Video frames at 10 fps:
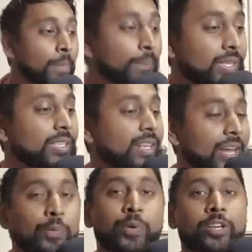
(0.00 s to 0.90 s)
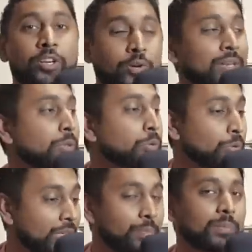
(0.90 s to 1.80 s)
but today we are going to
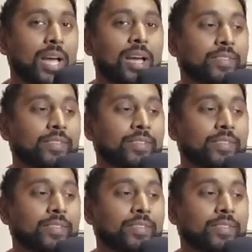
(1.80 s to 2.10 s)
deep dive,